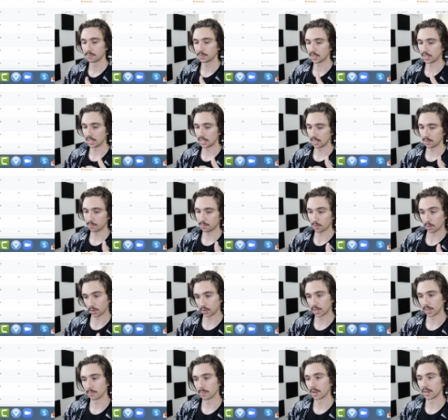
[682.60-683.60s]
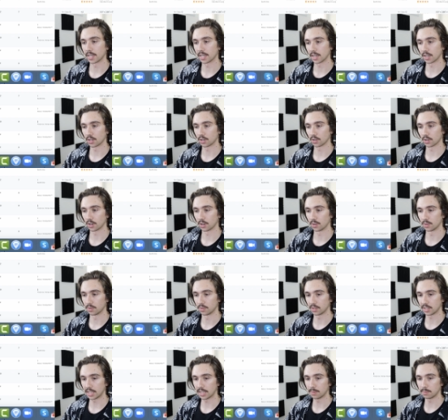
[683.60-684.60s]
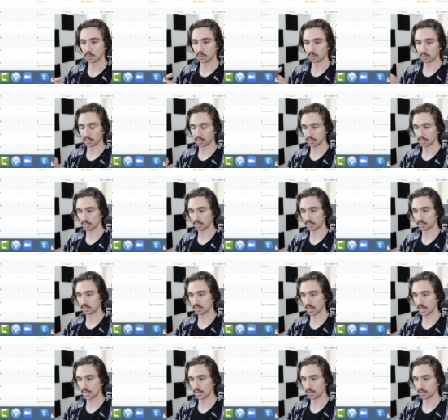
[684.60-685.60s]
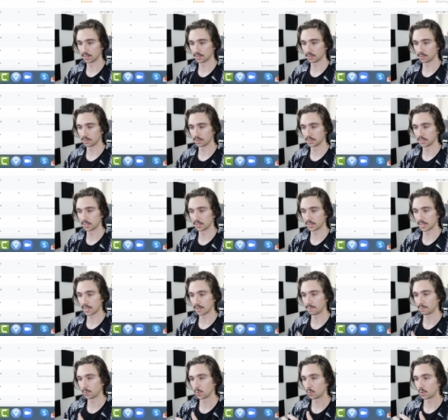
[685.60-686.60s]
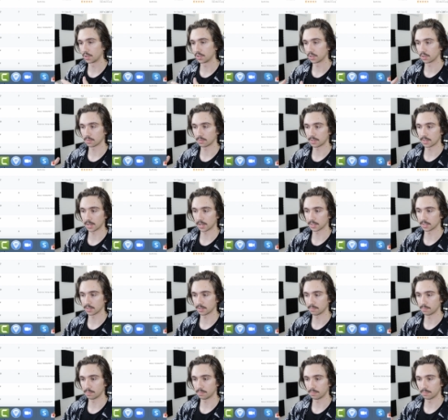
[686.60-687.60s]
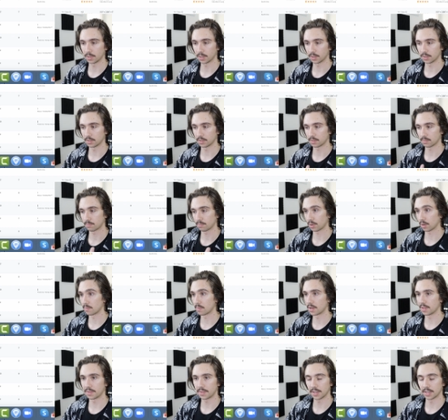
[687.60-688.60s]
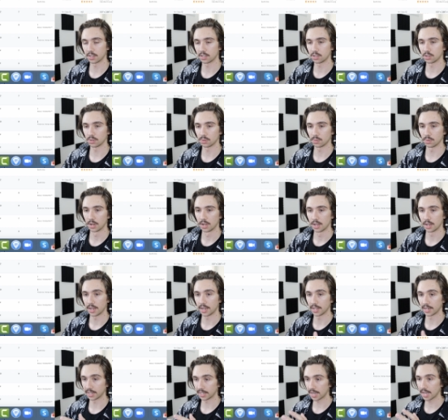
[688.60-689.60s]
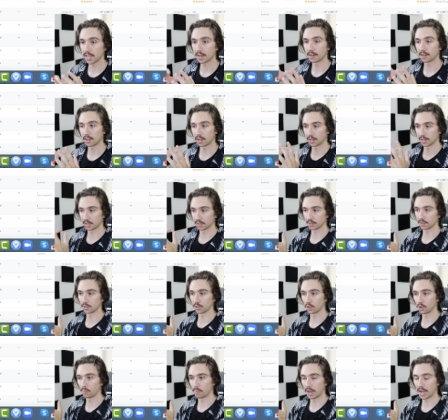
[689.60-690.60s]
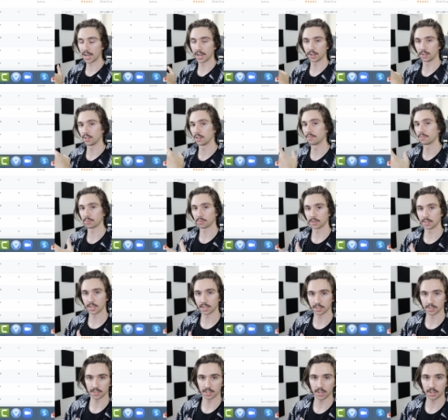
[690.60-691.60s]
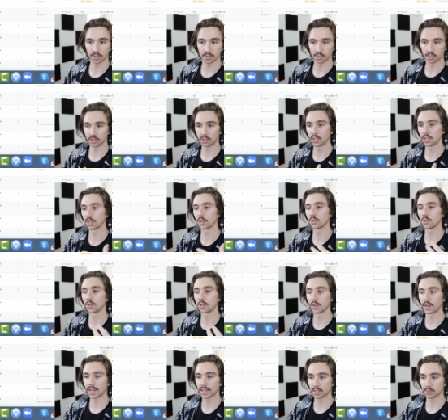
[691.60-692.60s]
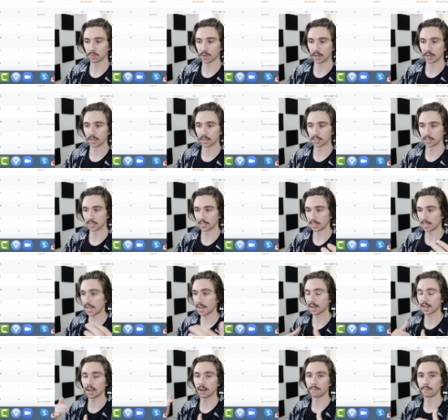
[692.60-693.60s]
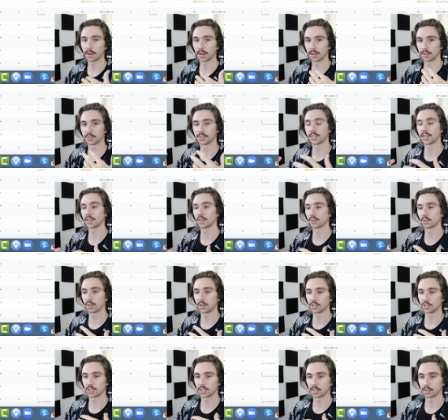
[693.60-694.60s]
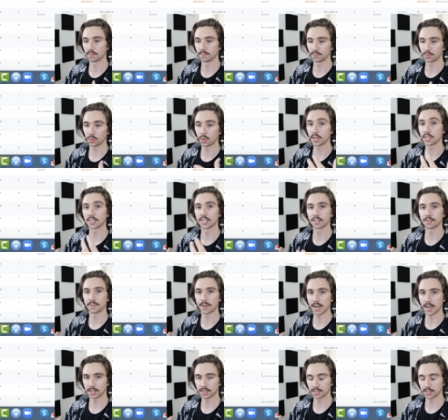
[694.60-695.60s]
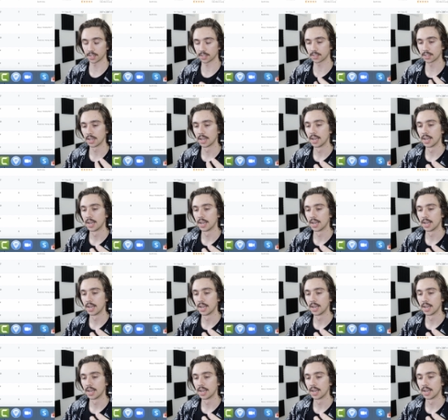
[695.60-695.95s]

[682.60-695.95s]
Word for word: keep earning money on your own. Keep doing this as a side hustle until that one to 3,000 builds per month into, and again, another little pile of $3,000. Then you could go do your next product. Then that compounds, now you're launching twice as fast. And that's